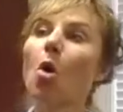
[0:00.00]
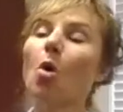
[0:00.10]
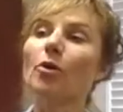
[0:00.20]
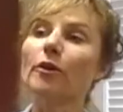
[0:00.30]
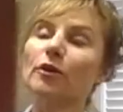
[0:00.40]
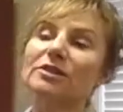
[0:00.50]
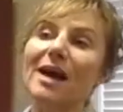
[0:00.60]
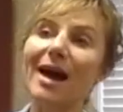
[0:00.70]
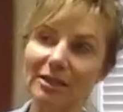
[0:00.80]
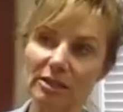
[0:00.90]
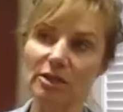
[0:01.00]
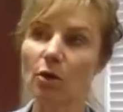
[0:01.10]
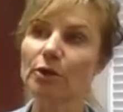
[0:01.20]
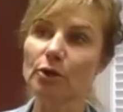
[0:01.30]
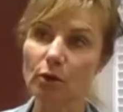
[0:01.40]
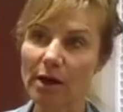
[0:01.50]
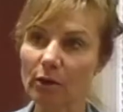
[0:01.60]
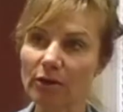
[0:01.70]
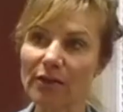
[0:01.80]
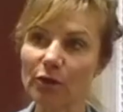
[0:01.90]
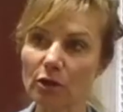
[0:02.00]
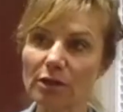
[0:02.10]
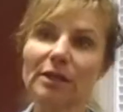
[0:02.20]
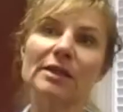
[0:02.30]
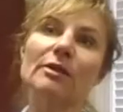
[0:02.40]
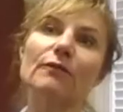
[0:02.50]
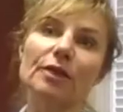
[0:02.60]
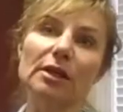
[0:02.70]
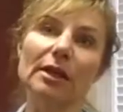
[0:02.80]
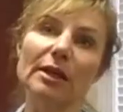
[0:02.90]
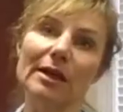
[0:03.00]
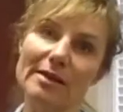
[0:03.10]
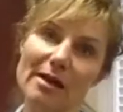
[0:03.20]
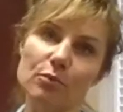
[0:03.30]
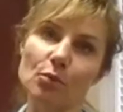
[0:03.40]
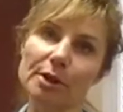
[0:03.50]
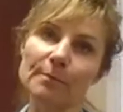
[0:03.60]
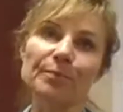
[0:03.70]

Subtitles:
or the foot's actually on the ground and they're clicking and feeding at that point.